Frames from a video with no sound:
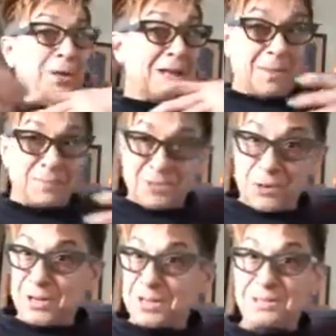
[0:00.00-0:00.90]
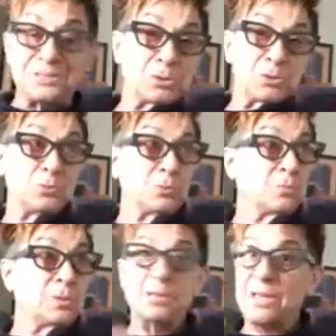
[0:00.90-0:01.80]
I'm starting to
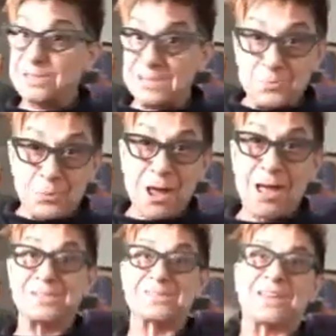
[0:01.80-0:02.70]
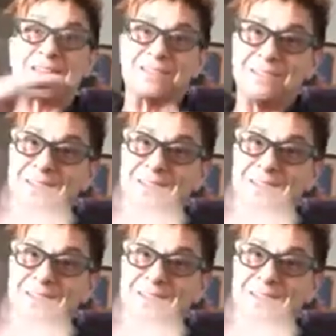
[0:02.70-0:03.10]
be less depressed, and